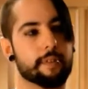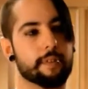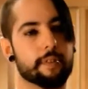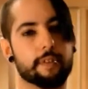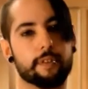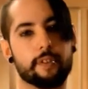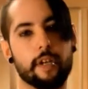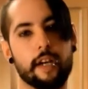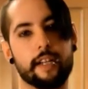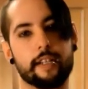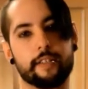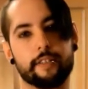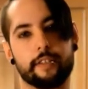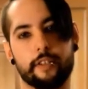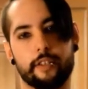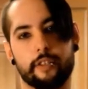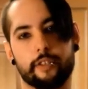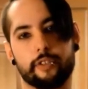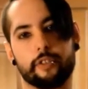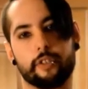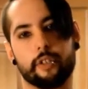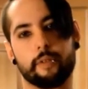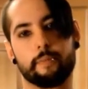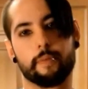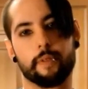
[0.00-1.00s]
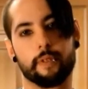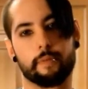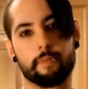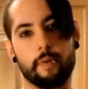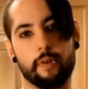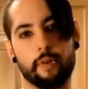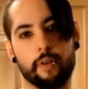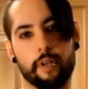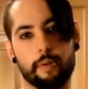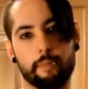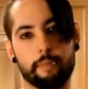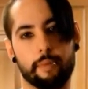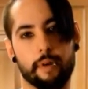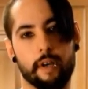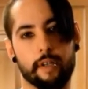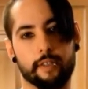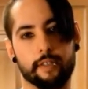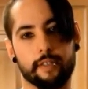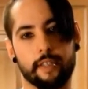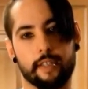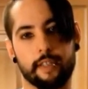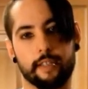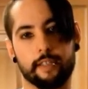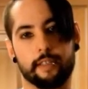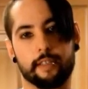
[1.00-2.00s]
Try not to disturb the smoking
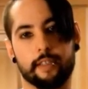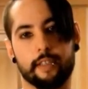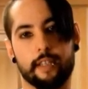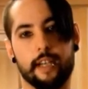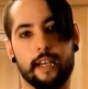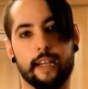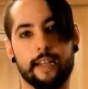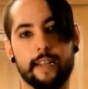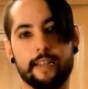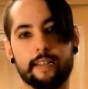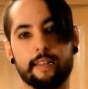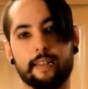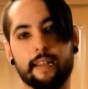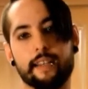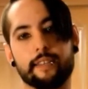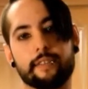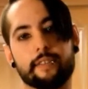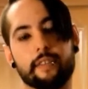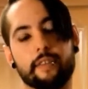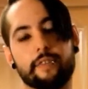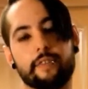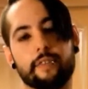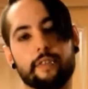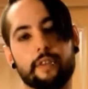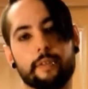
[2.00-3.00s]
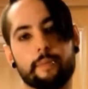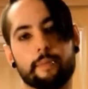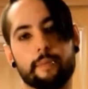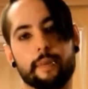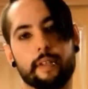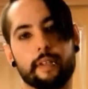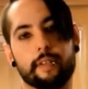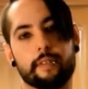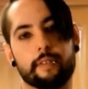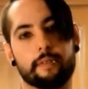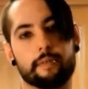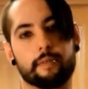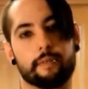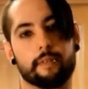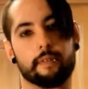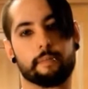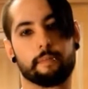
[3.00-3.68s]
process any less than 30 minutes